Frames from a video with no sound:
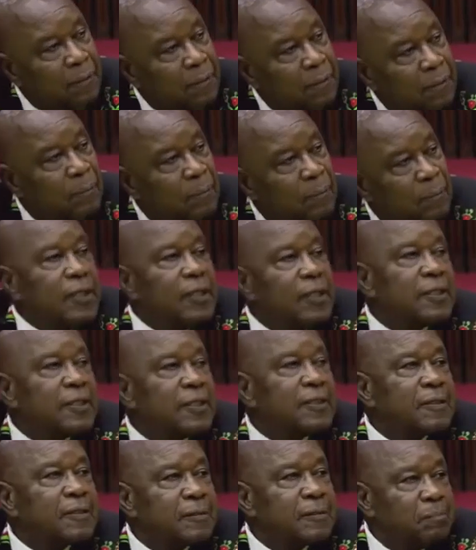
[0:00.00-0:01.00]

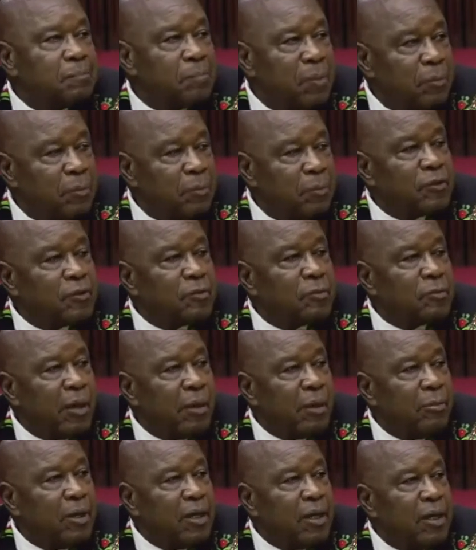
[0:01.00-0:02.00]
Please, people of
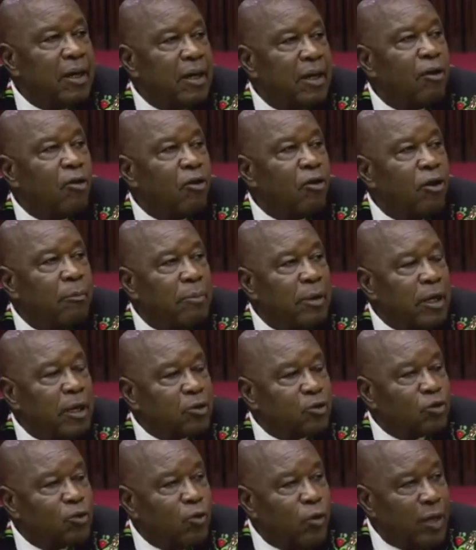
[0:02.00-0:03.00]
Zimbabwe, go
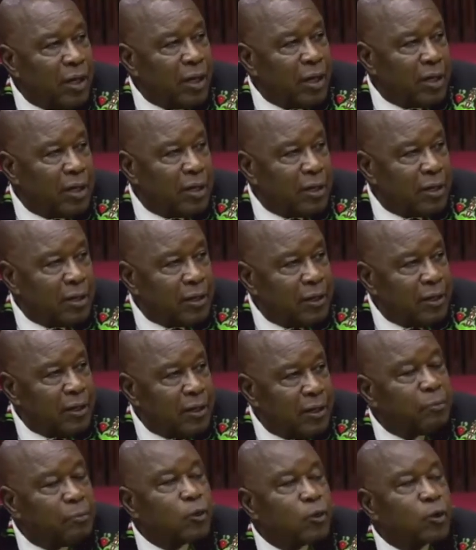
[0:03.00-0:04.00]
back to work
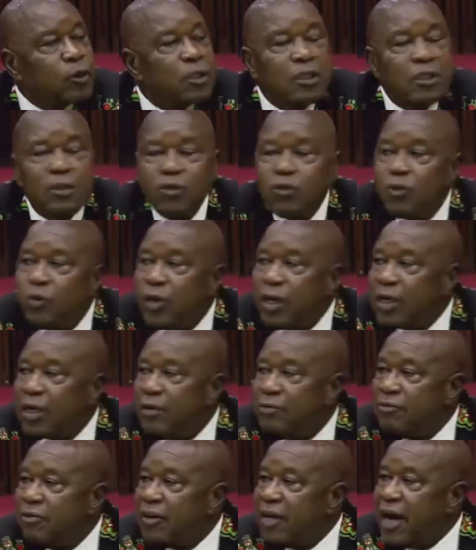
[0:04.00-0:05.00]
and proceed to work
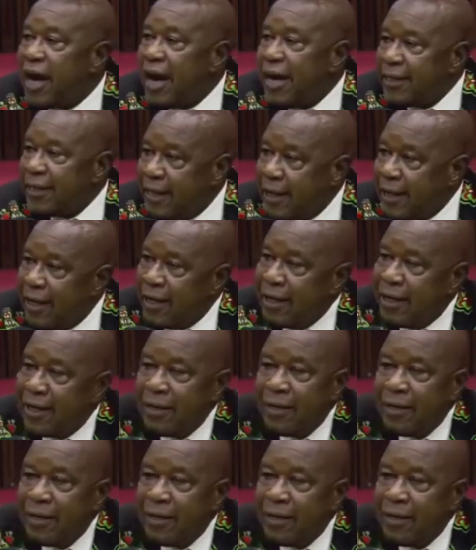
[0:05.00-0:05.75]
even harder